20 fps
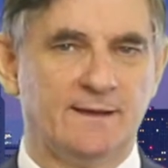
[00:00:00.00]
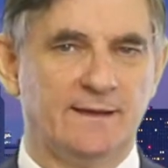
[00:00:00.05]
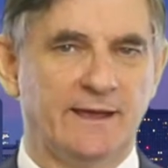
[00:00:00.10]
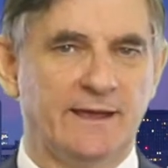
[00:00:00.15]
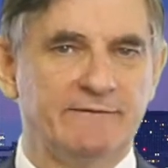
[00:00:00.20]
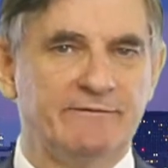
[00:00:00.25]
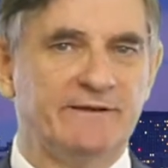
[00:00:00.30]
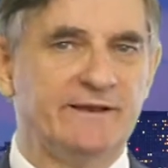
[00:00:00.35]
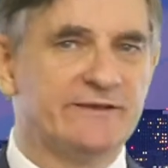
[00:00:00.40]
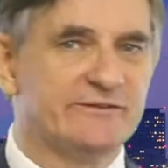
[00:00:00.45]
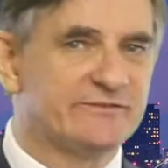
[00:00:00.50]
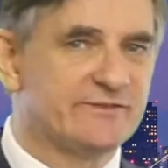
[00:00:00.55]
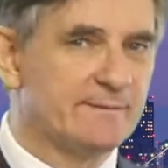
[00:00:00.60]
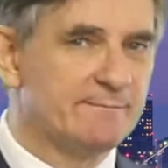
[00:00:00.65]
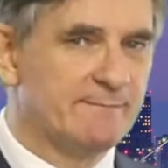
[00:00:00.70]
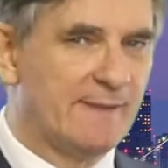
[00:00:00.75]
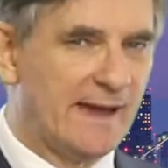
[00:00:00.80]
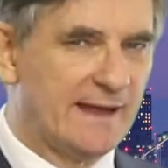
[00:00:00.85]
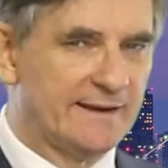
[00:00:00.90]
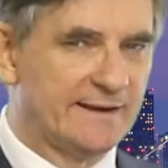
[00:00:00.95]
If it is the
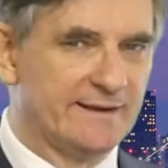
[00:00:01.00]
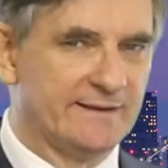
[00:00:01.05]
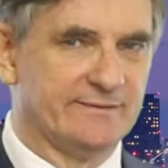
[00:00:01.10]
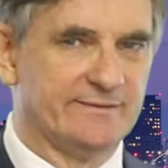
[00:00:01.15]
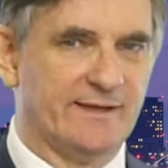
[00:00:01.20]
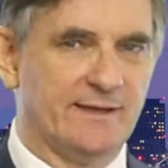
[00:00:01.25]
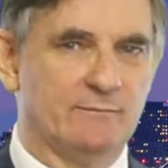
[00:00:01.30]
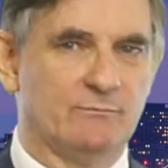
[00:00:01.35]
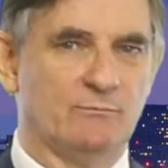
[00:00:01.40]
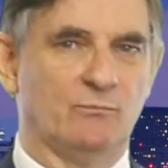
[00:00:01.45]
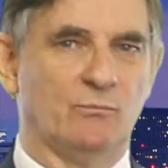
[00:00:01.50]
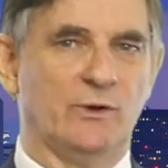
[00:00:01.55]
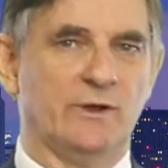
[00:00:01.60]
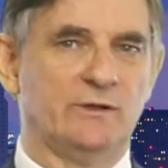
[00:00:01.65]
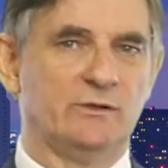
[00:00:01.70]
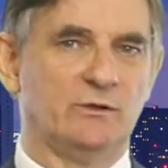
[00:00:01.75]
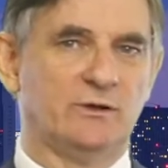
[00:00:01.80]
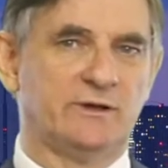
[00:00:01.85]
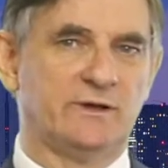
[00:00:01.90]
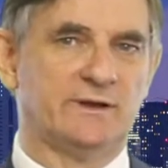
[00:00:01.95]
money, then
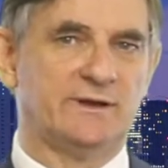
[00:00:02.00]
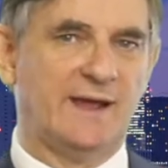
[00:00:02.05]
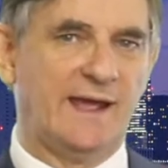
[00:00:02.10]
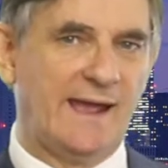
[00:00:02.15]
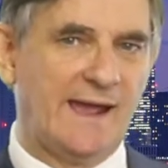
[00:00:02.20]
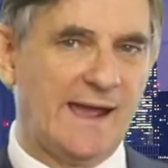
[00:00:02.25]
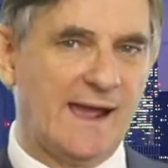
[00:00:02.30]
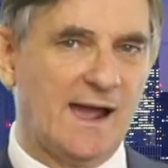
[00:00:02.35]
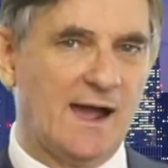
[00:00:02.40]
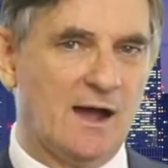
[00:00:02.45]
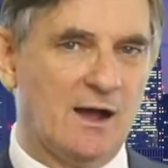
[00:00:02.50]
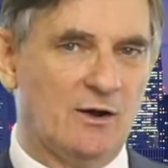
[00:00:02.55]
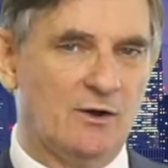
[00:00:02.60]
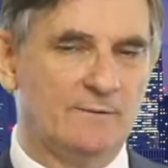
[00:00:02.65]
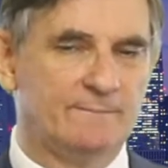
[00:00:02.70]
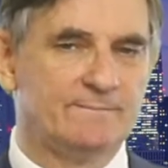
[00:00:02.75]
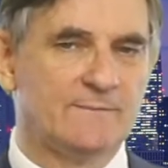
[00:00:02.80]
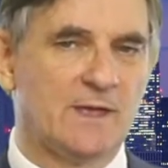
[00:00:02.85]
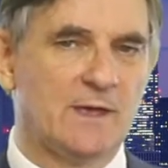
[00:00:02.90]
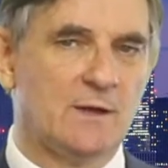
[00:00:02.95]
we look at
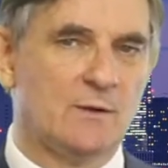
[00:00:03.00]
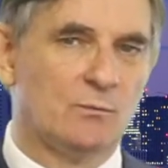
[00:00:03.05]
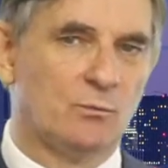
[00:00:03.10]
how